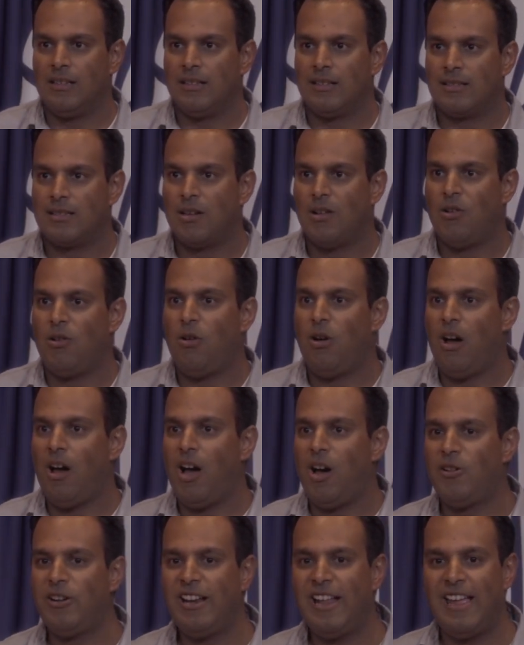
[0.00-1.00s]
So
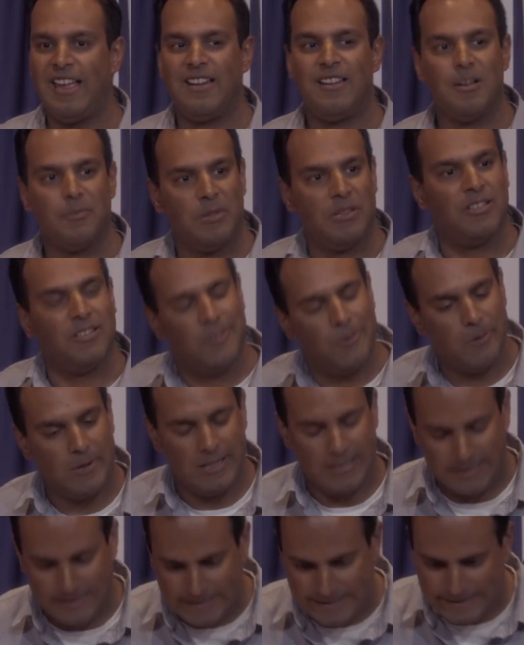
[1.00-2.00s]
how did I end up in the
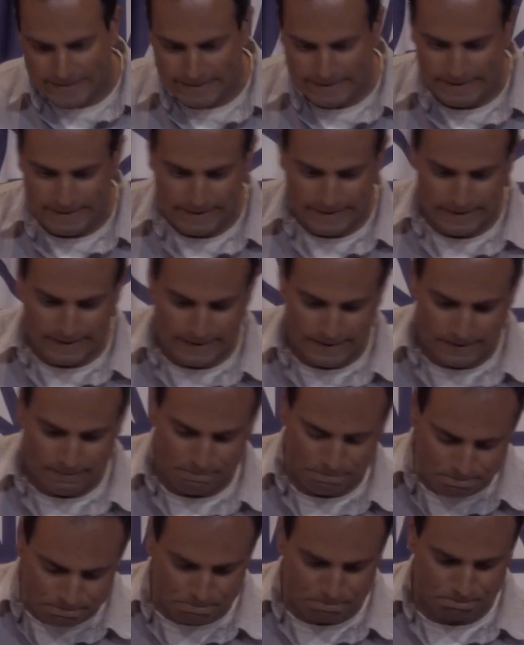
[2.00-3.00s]
US?
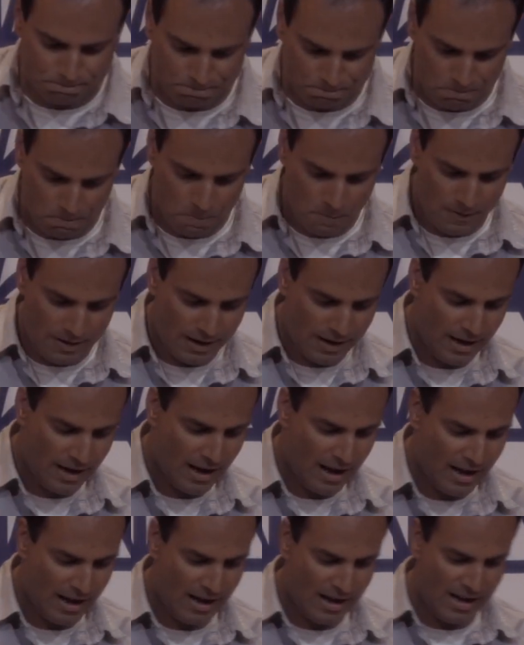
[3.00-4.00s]

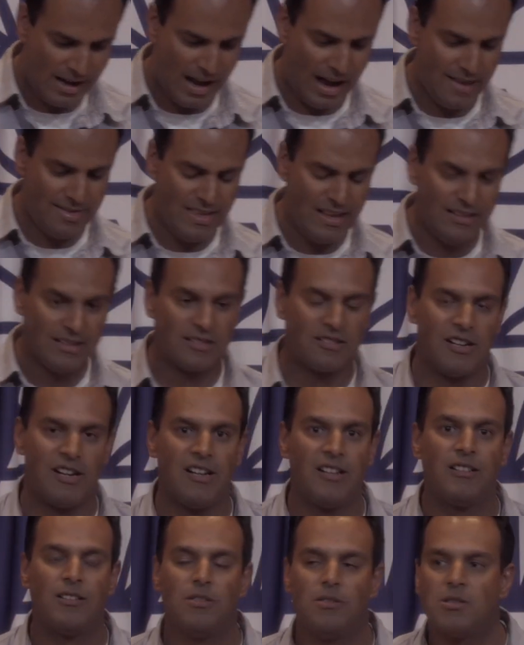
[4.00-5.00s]
I think the
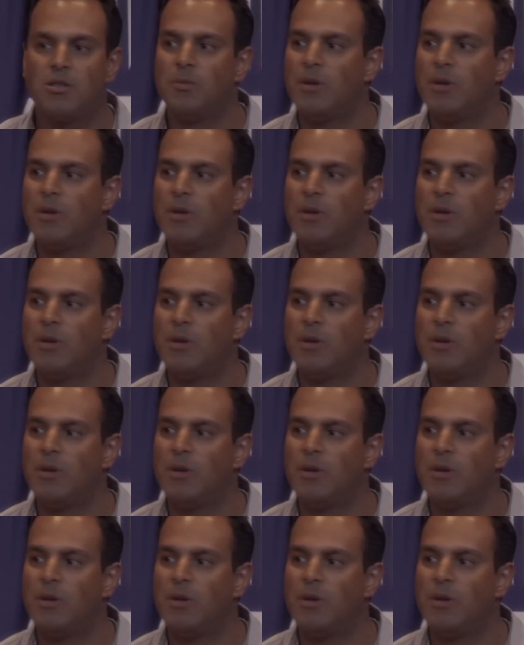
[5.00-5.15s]
credit goes